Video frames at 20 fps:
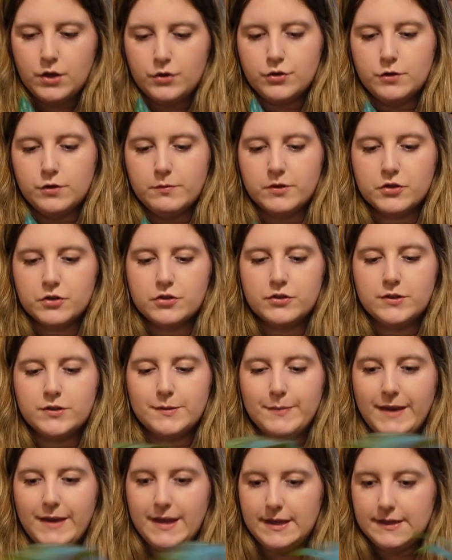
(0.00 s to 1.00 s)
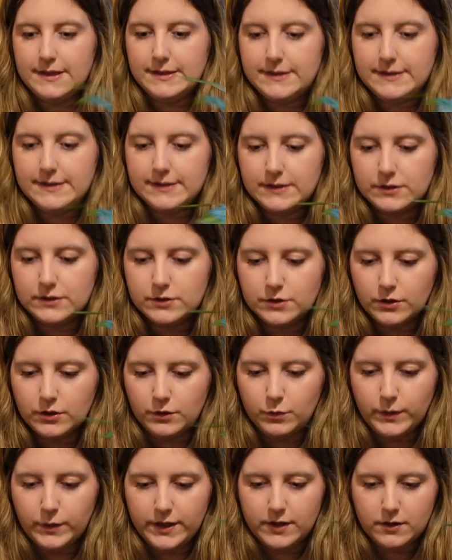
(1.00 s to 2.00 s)
too much space,
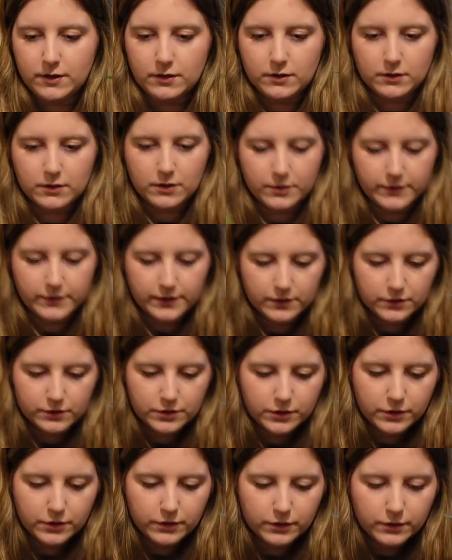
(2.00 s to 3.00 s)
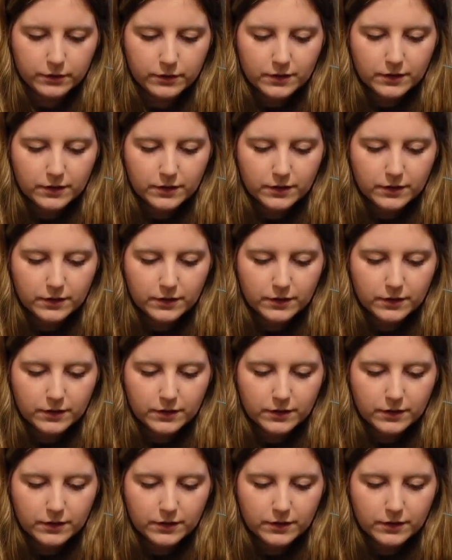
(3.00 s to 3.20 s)
so we are going to